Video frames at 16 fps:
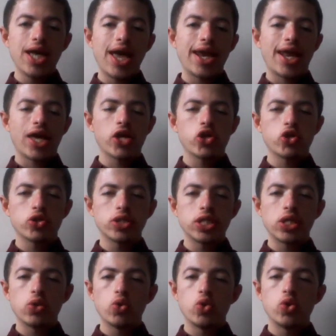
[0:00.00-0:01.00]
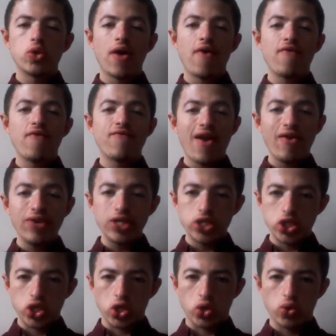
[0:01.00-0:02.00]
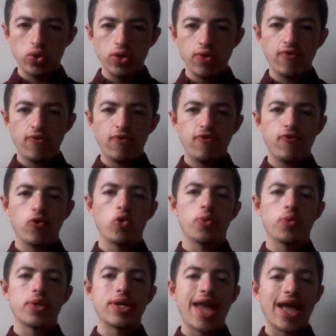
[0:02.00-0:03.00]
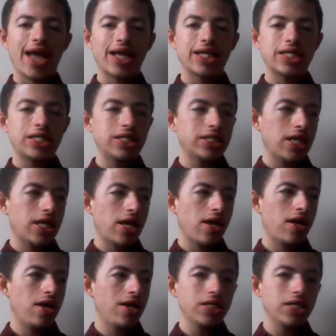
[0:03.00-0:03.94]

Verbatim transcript: and I shall see you all very soon for the next uh,